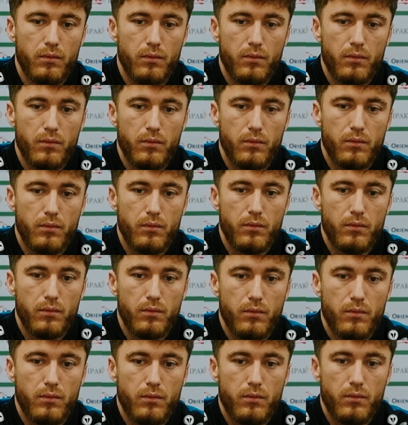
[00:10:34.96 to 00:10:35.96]

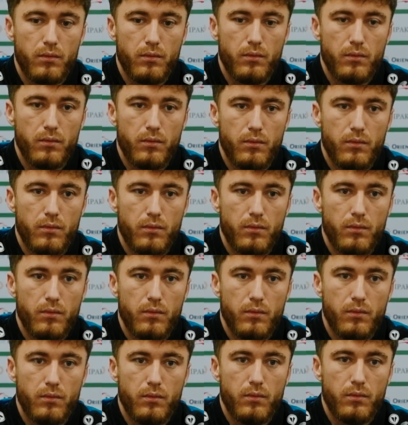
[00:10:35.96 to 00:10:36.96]

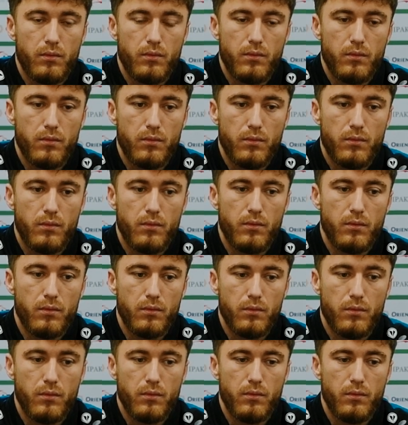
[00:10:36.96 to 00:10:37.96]

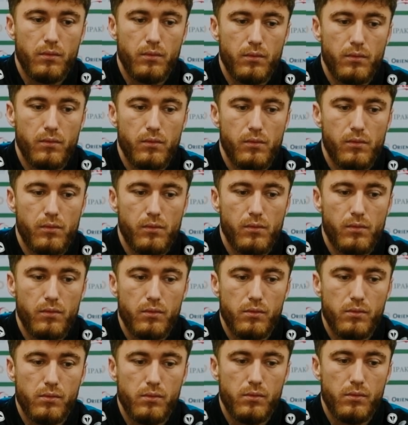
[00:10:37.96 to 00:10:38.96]

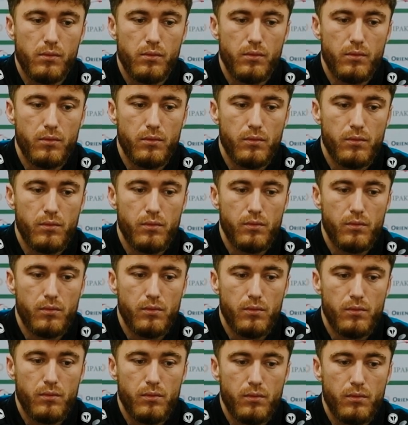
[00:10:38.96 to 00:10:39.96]

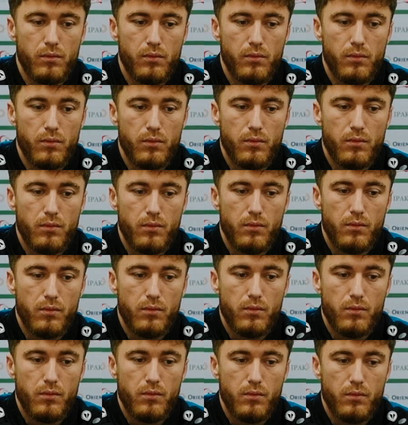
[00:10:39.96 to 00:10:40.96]

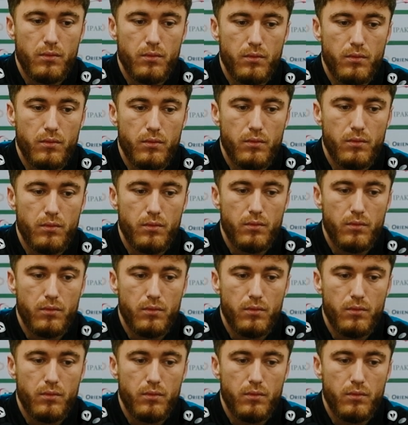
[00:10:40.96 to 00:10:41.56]
[no speech]